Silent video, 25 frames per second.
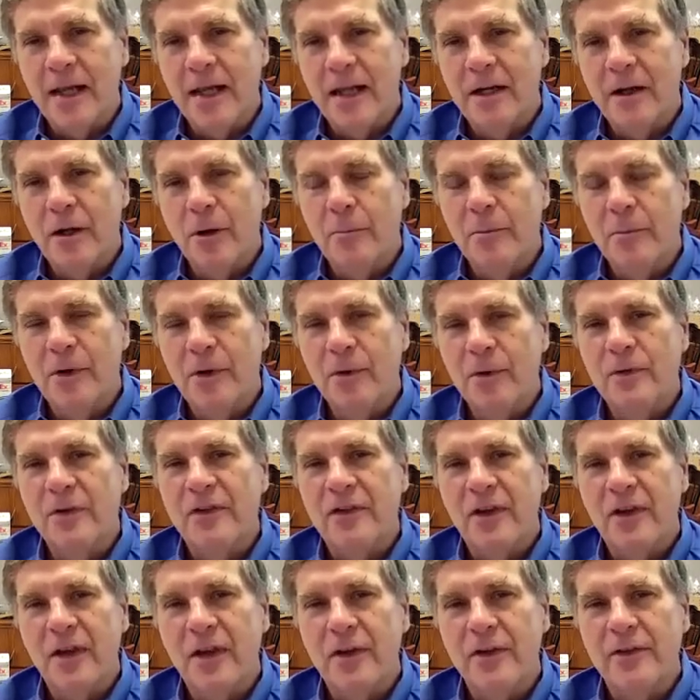and our immune
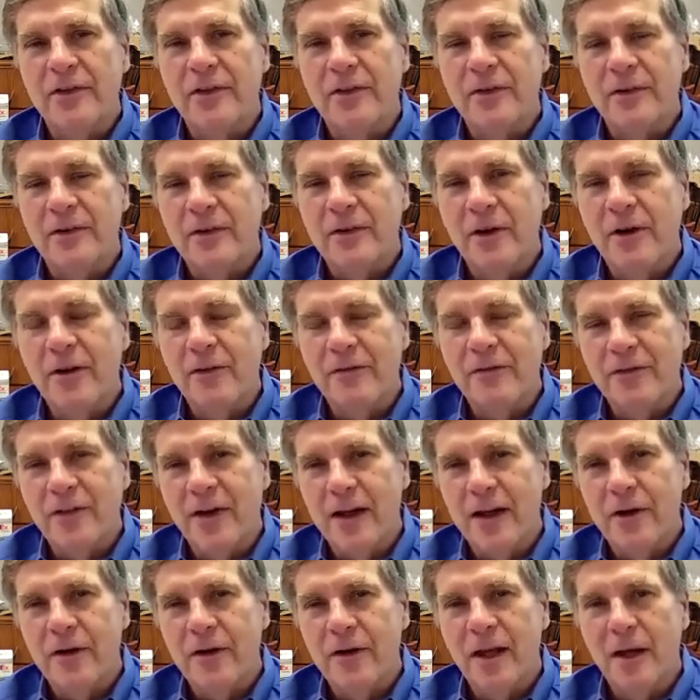cells are all
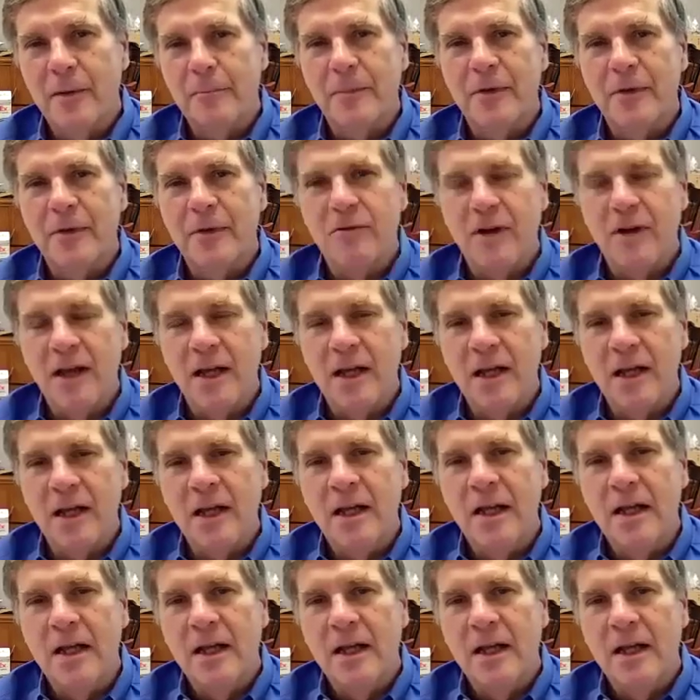fired up and ready